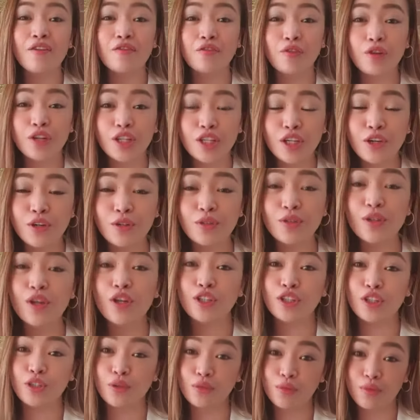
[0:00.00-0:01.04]
for you
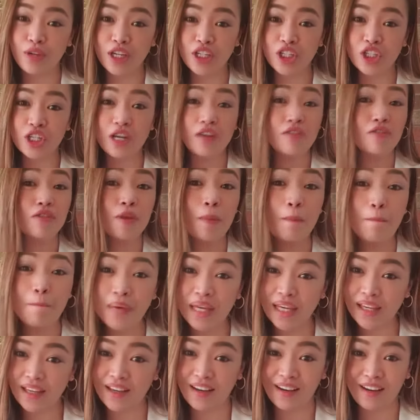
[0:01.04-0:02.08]
to reach the
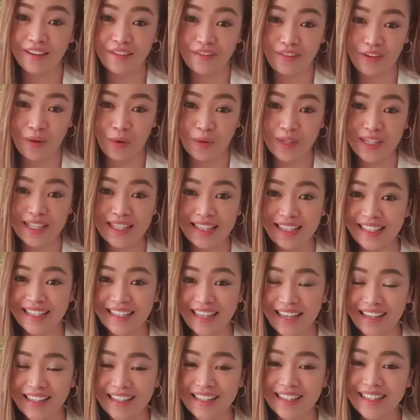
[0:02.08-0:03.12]
peak of your
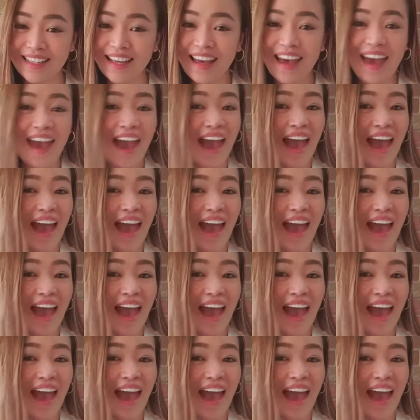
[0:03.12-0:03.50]
success.